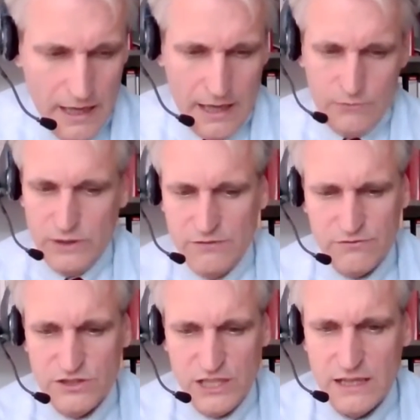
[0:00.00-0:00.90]
And we
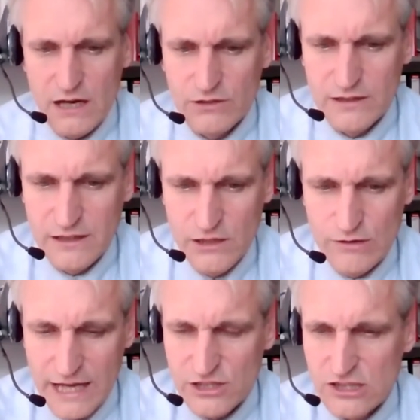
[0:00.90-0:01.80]
even see now that the EU
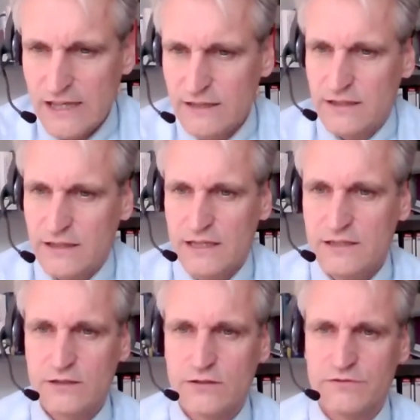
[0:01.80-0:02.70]
legislator
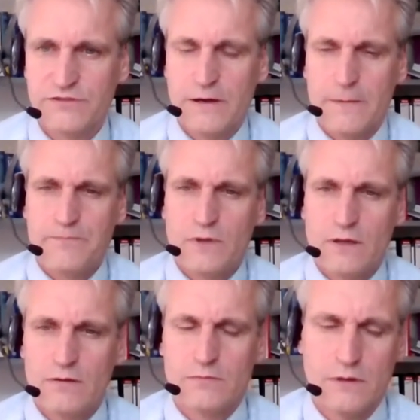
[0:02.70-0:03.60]
is sort of um,
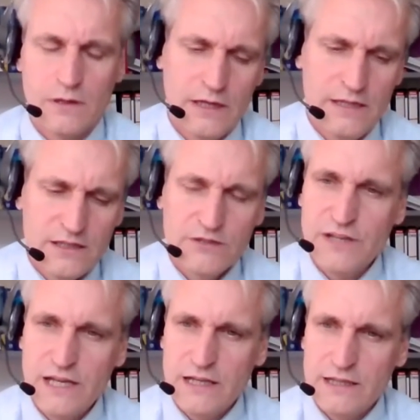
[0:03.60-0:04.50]

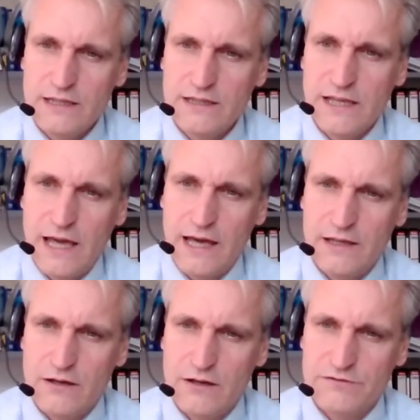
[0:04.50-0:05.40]
intervening in the
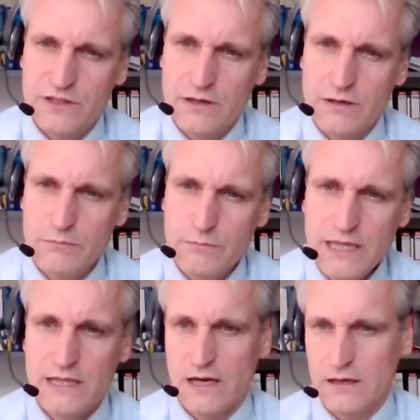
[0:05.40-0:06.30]
area of the
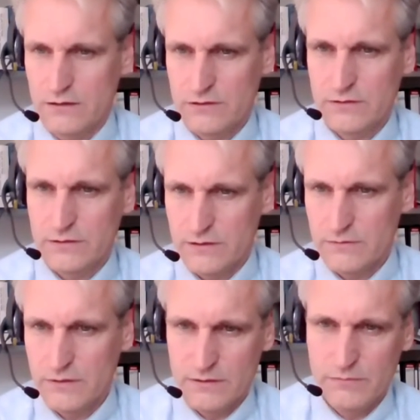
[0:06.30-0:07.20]
media. The,
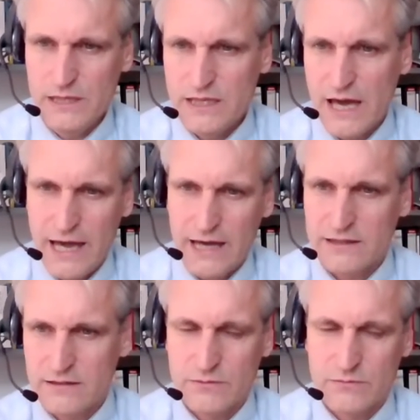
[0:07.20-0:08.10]
the, the Media
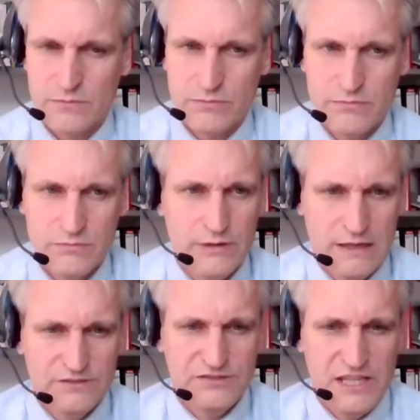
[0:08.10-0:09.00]
Act
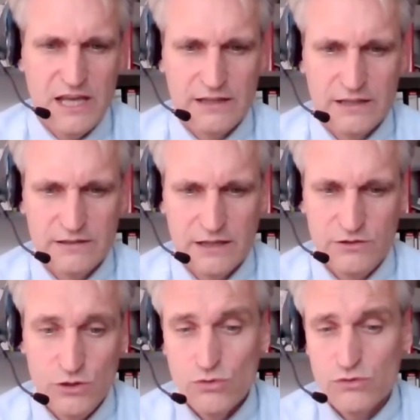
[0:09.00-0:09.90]
will see an, an, a
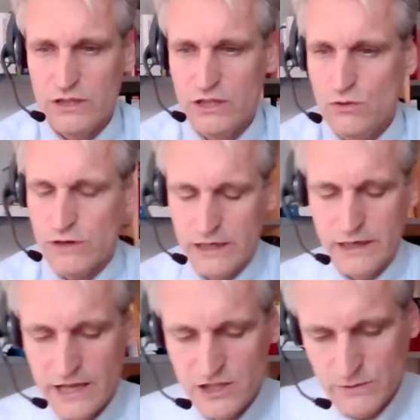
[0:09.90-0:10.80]
new EU
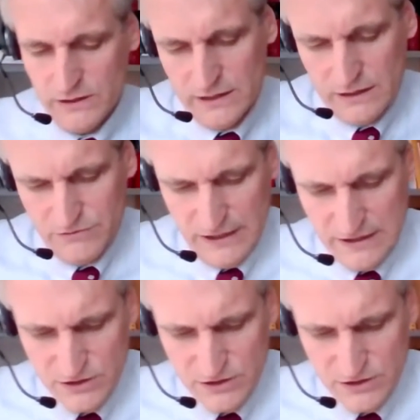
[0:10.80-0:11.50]
engagement in that field.